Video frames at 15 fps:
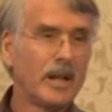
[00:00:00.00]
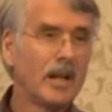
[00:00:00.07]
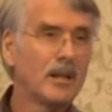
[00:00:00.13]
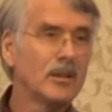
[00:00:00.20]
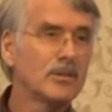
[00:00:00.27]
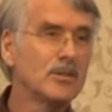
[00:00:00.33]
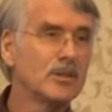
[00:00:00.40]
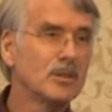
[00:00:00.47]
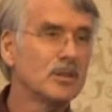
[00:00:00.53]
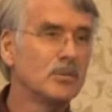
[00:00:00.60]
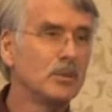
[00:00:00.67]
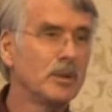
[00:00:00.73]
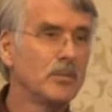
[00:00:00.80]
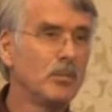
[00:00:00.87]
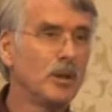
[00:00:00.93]
analysis
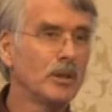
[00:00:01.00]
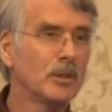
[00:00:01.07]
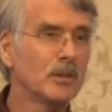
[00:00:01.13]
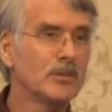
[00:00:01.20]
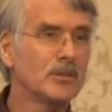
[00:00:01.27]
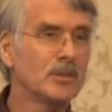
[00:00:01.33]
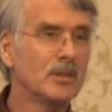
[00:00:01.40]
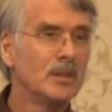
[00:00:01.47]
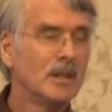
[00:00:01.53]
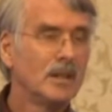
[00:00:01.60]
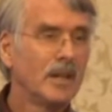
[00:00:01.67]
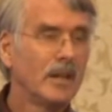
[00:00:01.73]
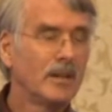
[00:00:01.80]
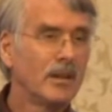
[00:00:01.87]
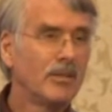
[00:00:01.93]
with models,
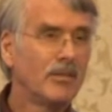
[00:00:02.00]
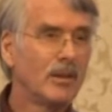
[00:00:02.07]
and I